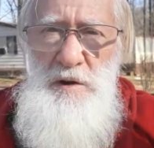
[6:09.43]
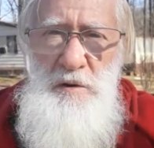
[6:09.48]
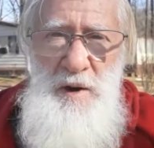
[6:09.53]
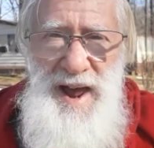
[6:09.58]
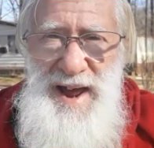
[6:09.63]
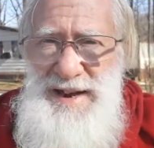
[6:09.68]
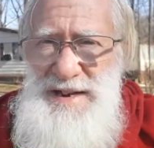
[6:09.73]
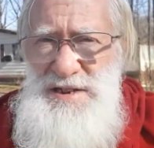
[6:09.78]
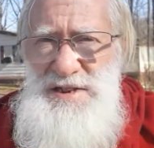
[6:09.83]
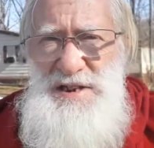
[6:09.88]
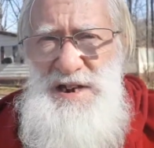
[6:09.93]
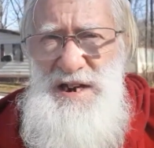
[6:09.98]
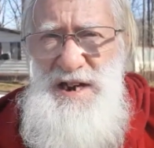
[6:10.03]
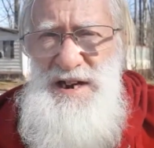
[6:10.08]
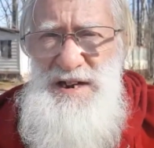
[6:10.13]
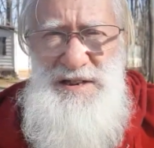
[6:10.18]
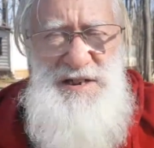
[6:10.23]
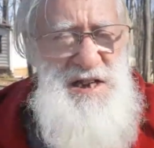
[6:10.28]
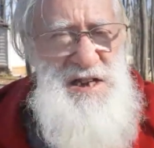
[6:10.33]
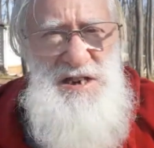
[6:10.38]

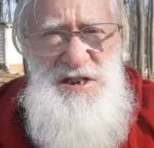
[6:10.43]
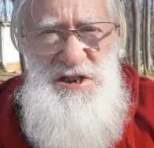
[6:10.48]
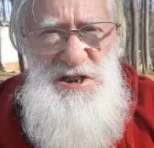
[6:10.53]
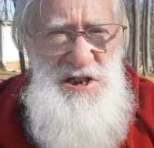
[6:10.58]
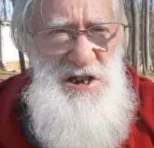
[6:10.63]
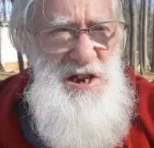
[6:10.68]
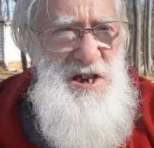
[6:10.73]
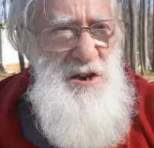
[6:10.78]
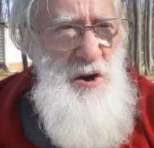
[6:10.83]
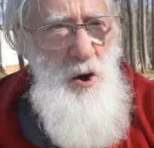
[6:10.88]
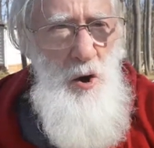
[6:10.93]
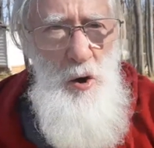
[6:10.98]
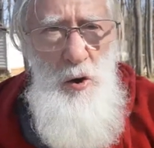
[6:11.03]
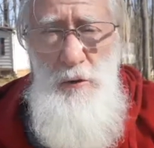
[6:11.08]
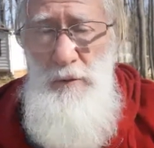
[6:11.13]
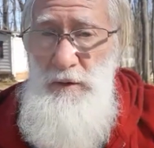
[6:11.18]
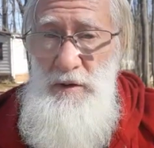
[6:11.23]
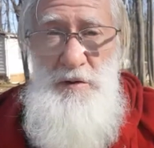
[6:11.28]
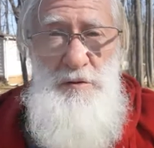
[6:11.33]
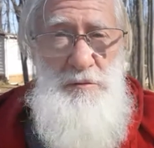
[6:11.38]
AC, DC,
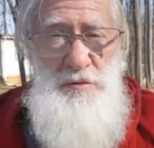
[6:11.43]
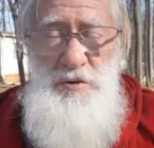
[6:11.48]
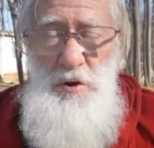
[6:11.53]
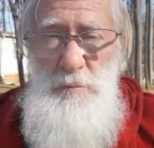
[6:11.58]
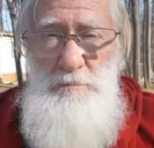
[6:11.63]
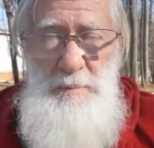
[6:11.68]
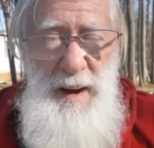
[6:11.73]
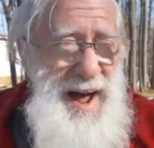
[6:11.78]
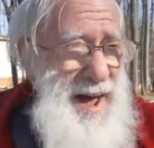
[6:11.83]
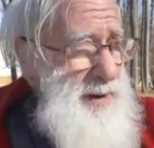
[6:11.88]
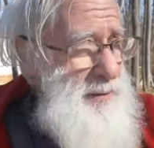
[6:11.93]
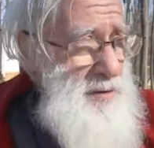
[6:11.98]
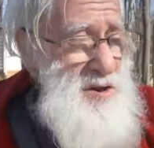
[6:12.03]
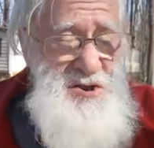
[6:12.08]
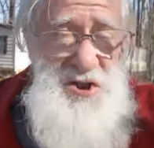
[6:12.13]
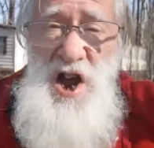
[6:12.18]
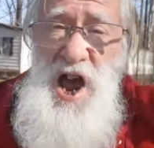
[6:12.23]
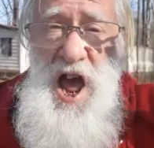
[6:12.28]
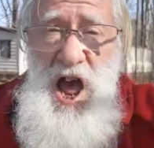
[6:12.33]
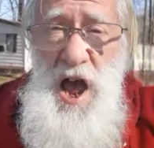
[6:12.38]
all of it. No
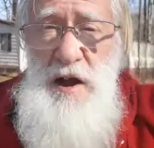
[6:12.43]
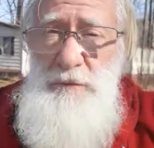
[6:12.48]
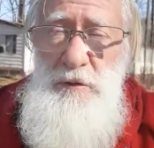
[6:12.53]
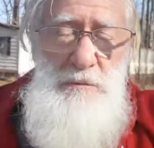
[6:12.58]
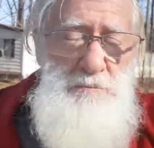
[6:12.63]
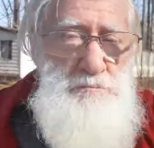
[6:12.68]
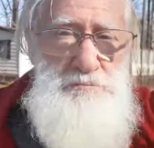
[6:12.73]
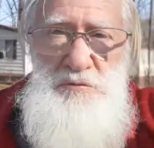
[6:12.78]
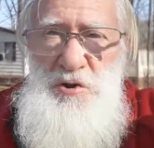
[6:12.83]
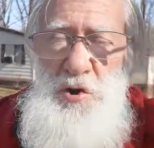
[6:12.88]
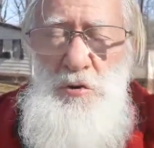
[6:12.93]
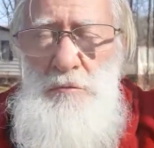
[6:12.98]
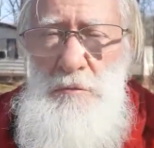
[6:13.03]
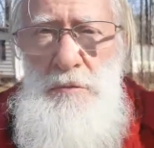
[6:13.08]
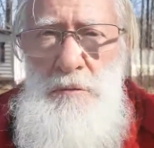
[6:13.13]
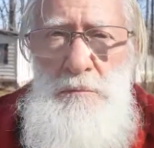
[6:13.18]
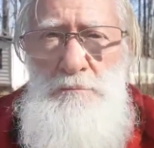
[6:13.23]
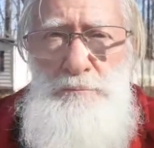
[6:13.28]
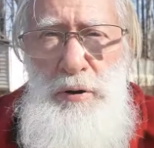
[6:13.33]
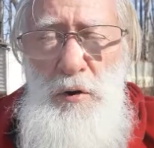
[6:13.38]
batteries.
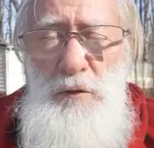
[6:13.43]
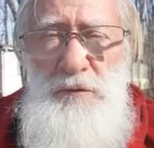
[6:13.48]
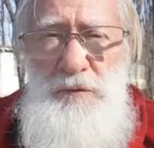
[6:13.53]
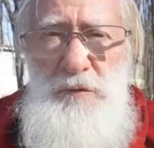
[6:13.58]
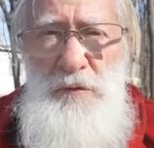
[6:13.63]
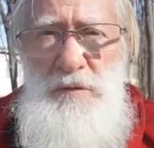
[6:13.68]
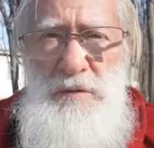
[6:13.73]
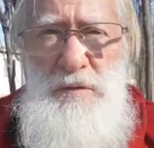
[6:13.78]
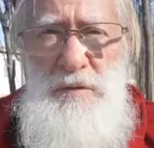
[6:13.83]
Poof.